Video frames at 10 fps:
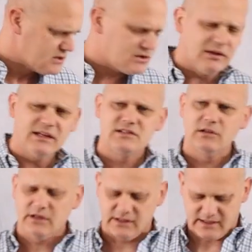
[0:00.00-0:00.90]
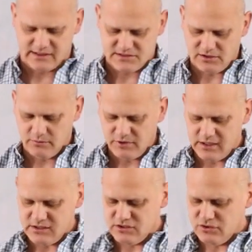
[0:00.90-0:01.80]
So let's look at that Psalm
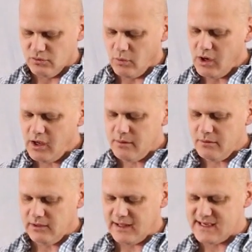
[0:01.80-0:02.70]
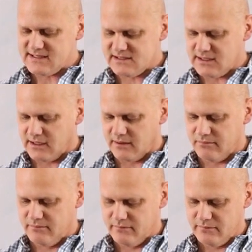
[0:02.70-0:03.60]
92 one last time
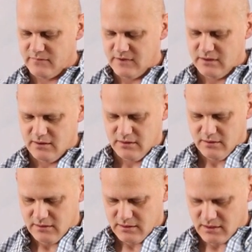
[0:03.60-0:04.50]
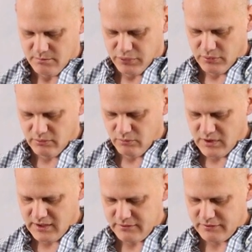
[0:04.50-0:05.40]
and pull
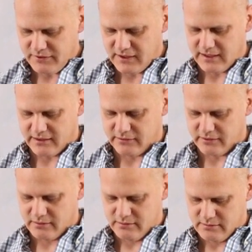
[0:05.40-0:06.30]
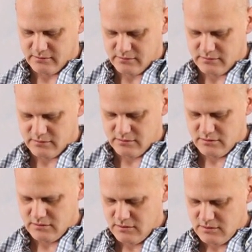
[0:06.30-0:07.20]
one other thing out of there.
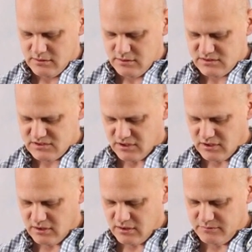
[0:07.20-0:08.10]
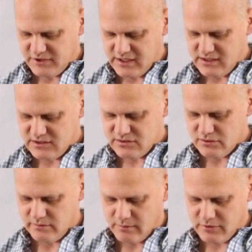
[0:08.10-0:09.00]
Psalm
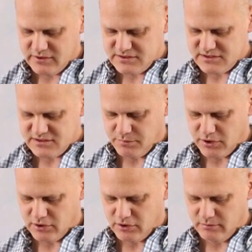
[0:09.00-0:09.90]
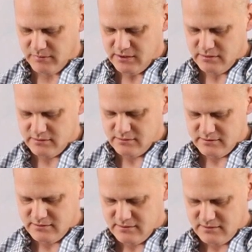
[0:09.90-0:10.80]
92, remember this is the palm
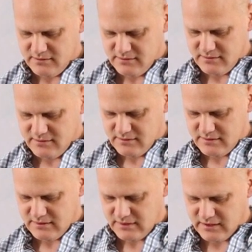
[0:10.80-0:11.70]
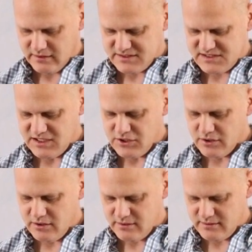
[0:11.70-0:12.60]
and the
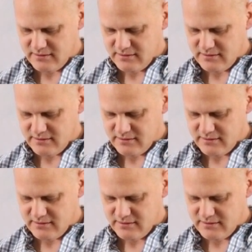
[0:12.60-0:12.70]
cedar.